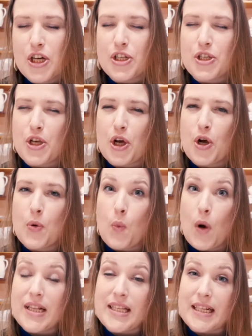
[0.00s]
So
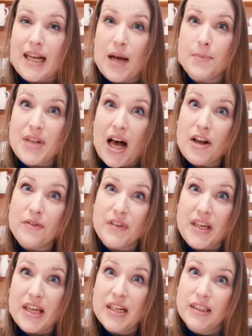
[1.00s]
once it comes out of the
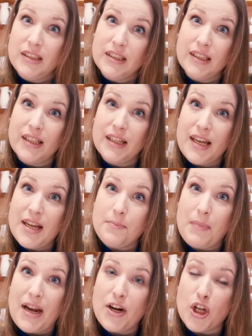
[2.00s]
kiln, it
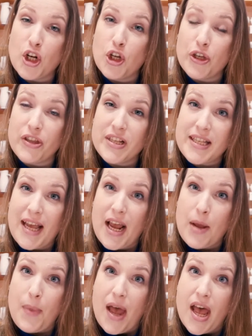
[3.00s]
may not look the
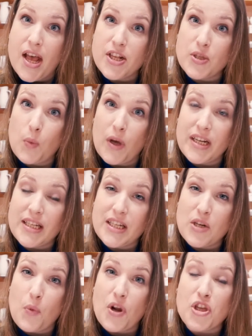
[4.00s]
same as what it
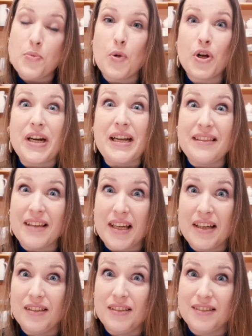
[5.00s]
did when you put it in the
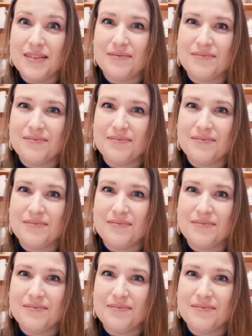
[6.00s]
kiln.